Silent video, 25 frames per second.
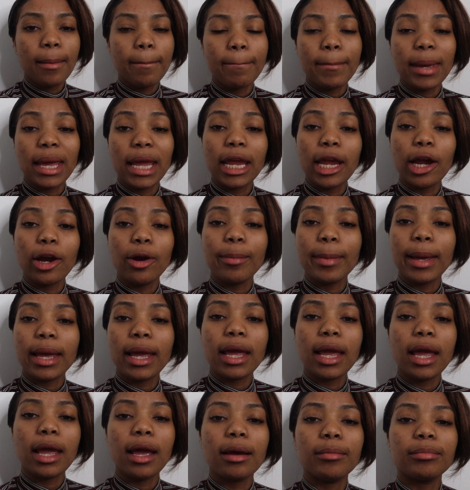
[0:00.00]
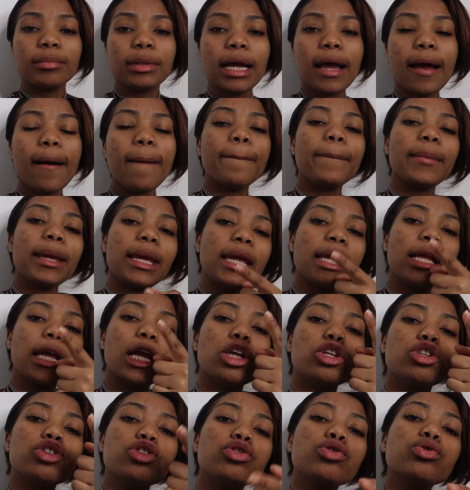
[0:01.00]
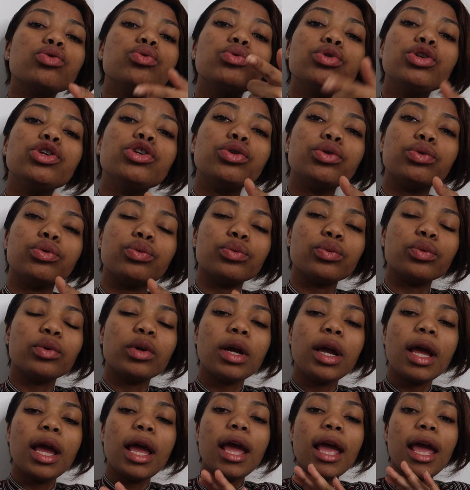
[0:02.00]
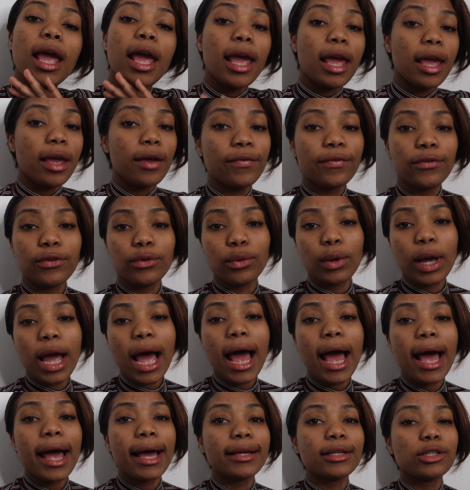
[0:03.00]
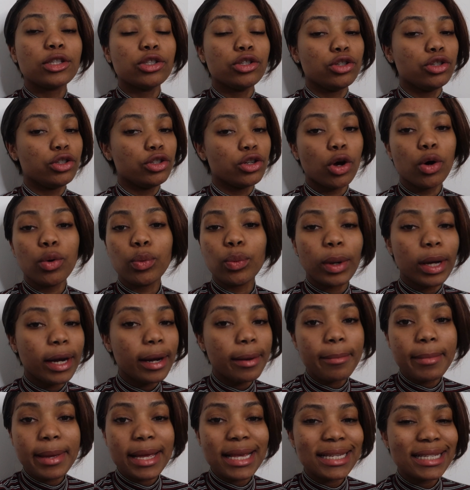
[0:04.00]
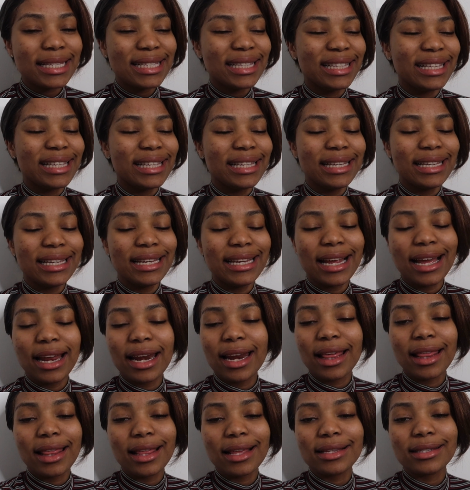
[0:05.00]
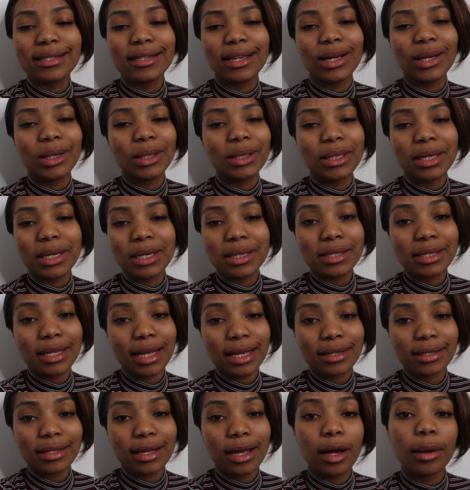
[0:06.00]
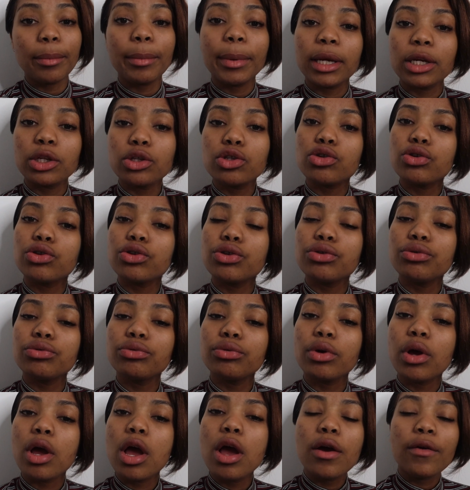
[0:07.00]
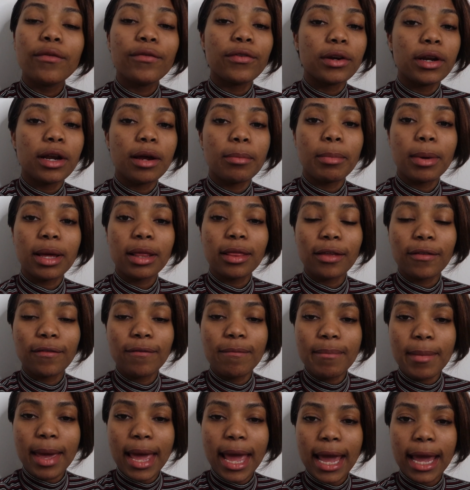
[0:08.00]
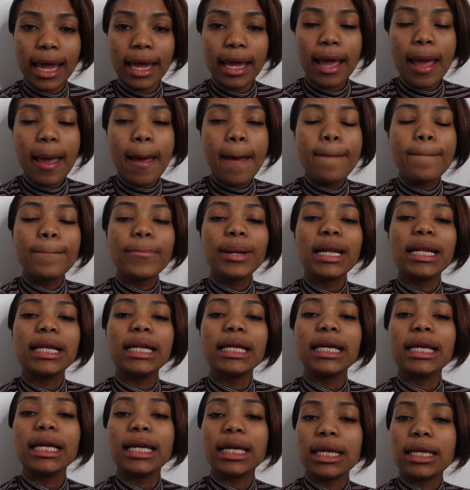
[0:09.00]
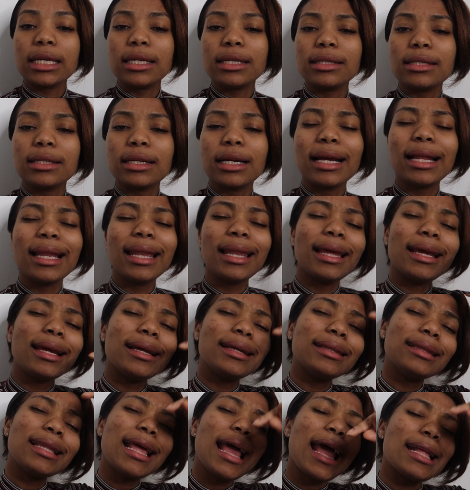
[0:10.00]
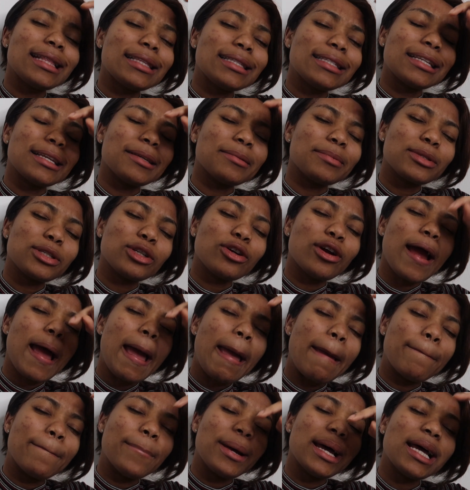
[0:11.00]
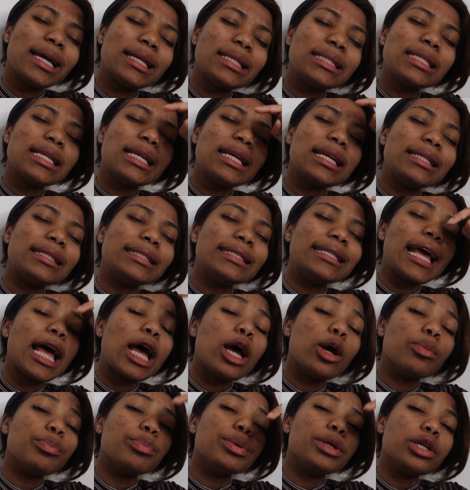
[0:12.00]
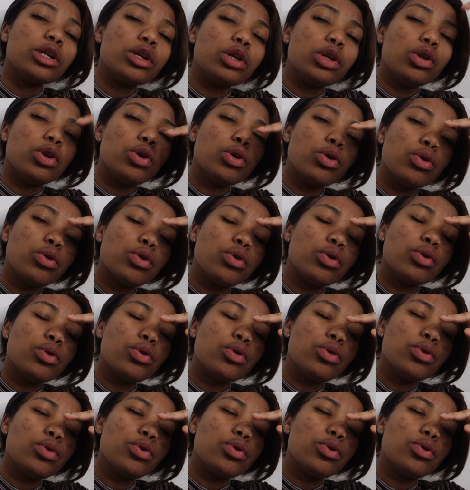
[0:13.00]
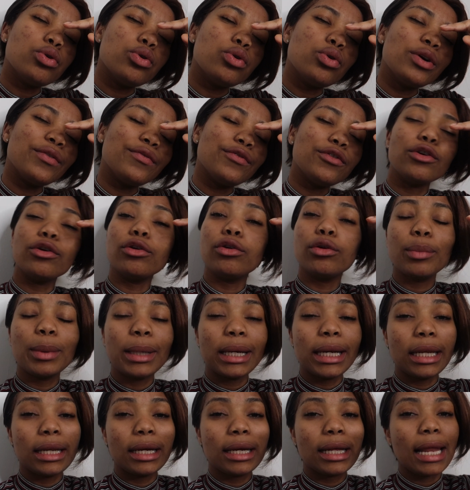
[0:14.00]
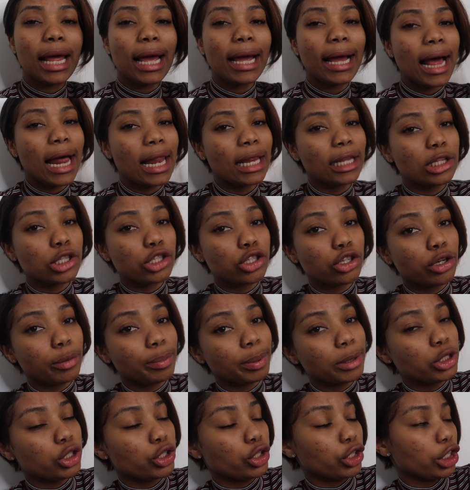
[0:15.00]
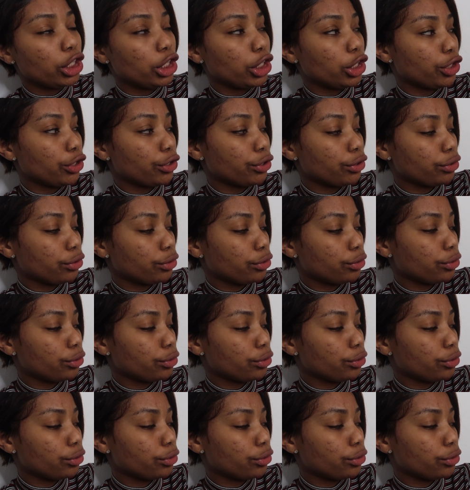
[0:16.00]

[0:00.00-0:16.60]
Mayhair Mayhem coming to you. If you guys don't want to miss none of this goodness that's coming to you for the month of May, please click that subscribe button down below. If you don't know what it looked like, I'll insert a picture here.